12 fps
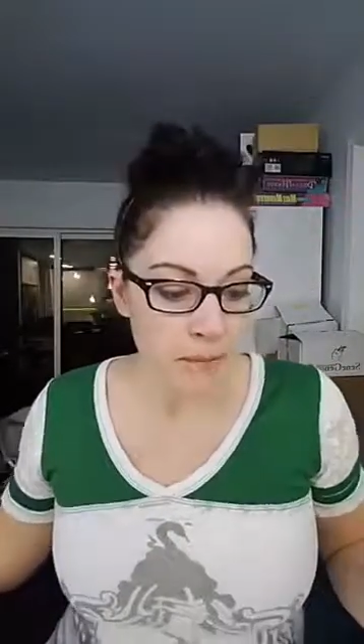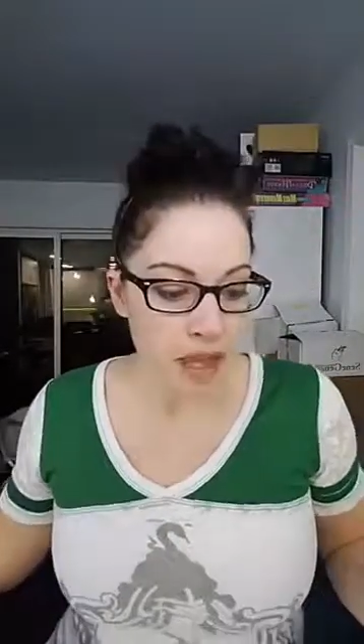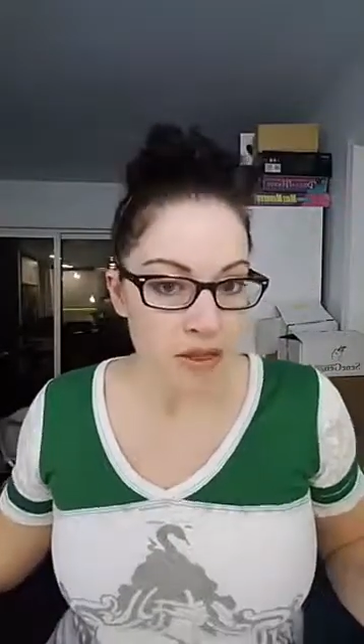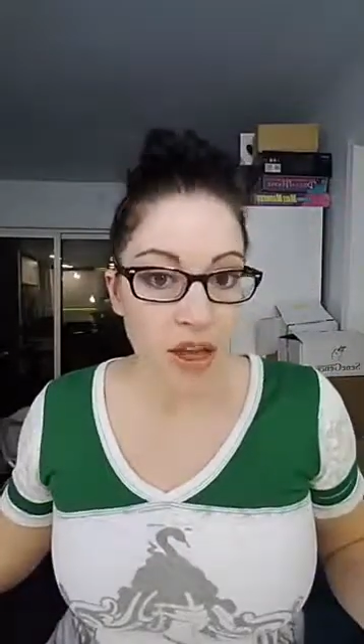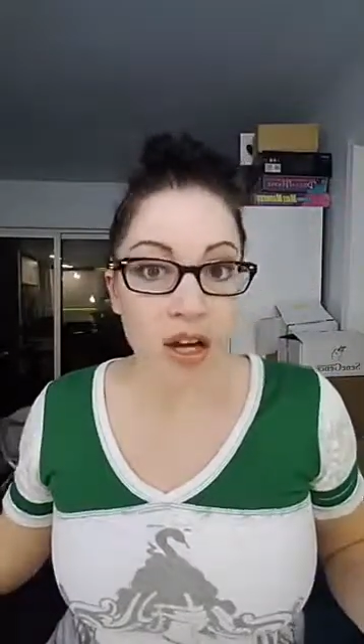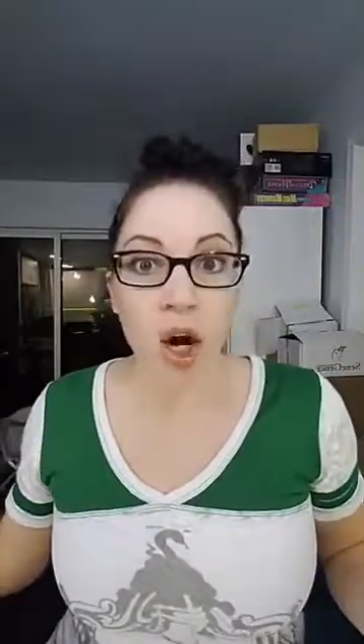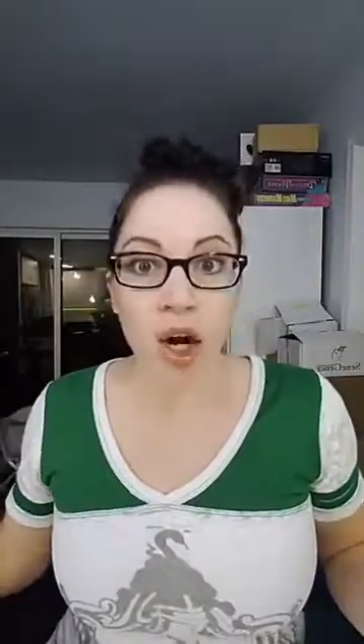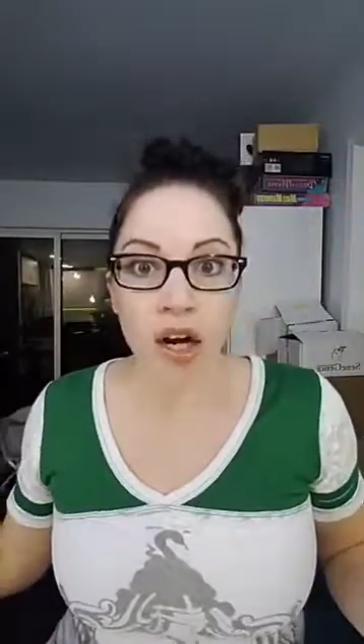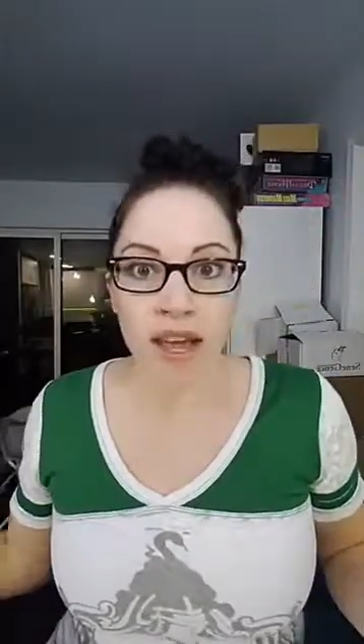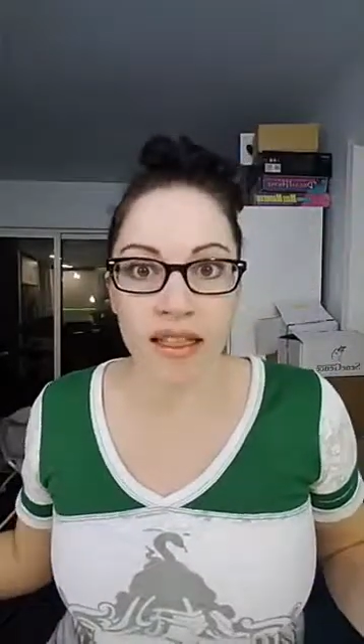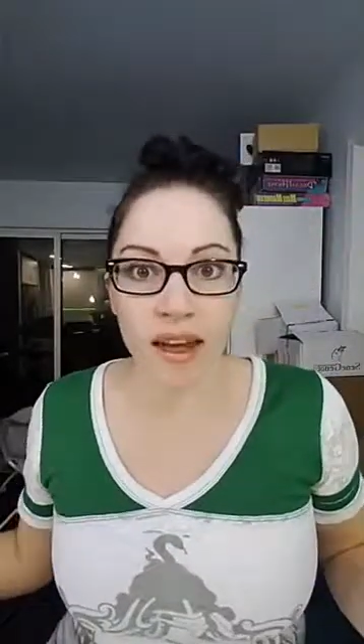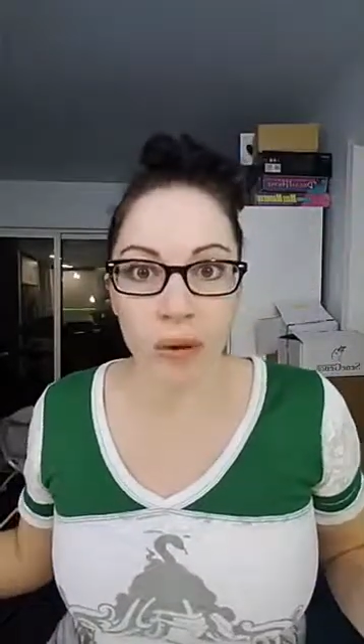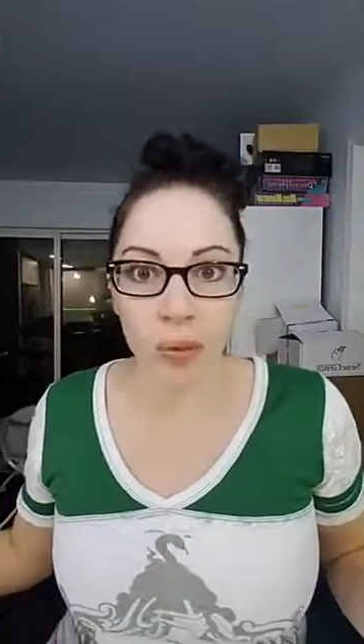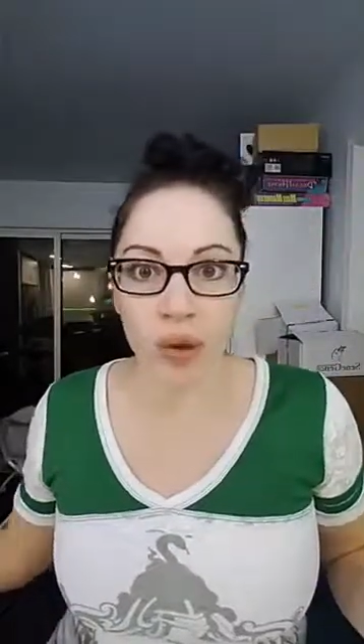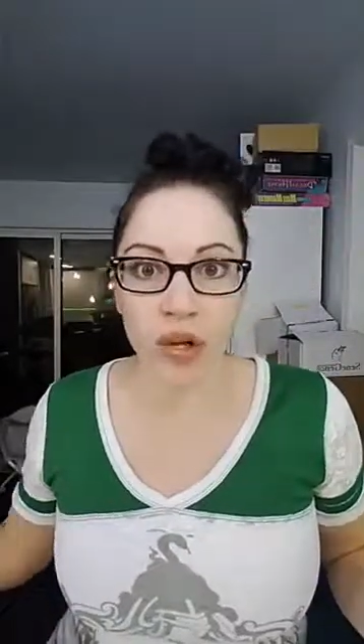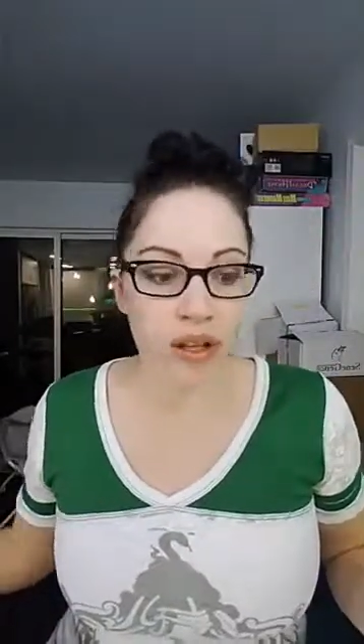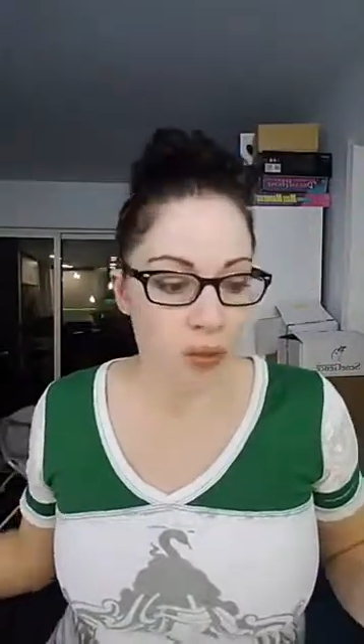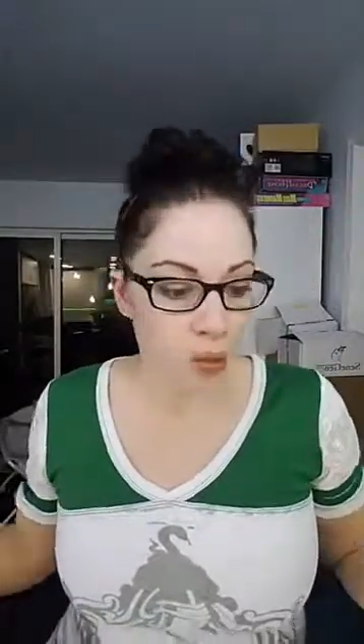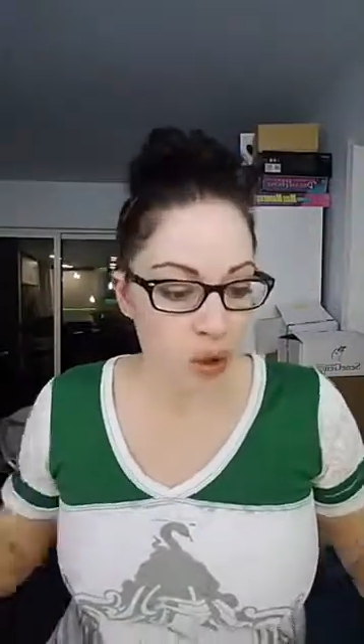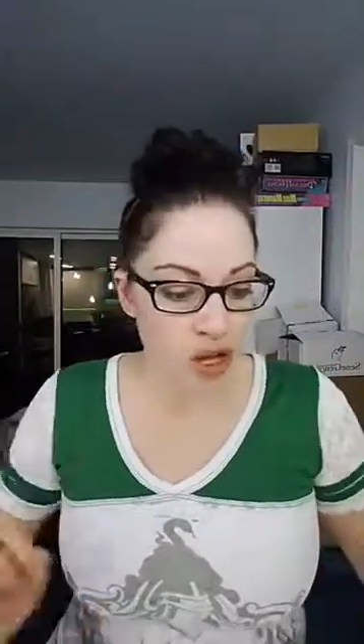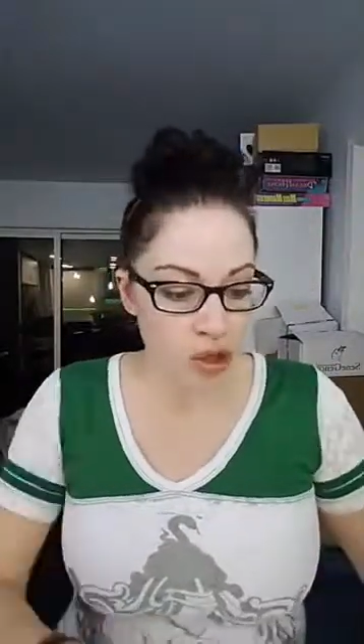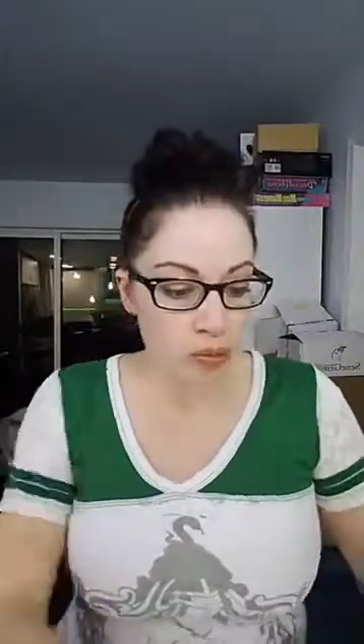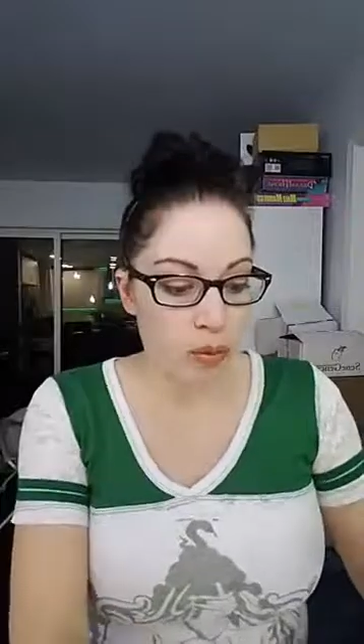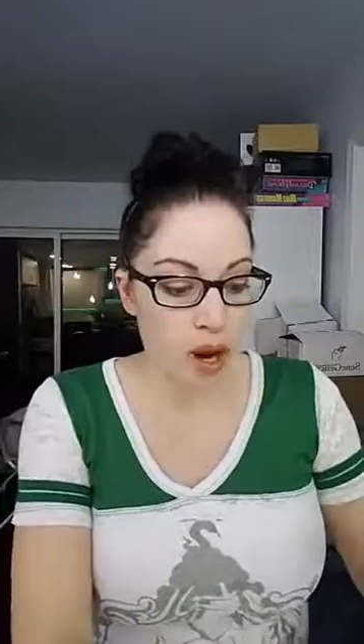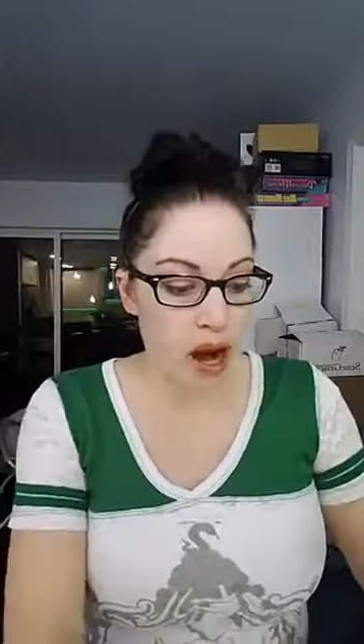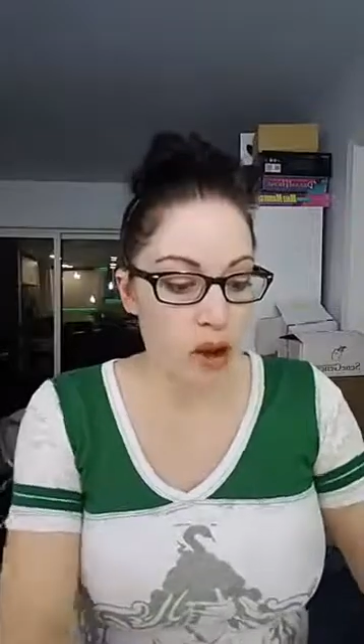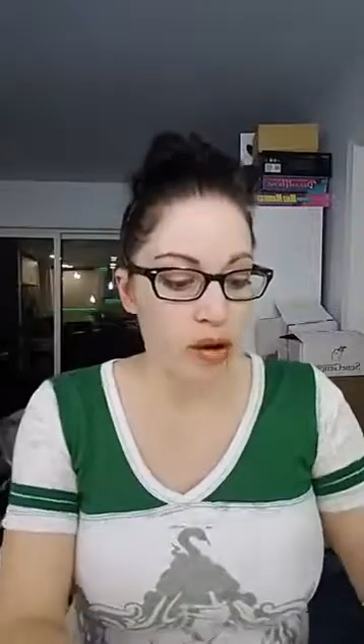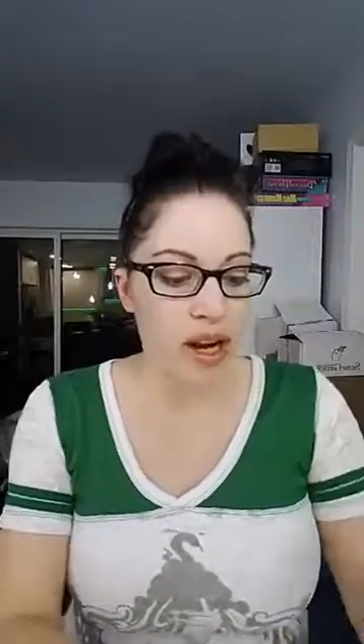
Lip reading: the garnet, that really rich brown,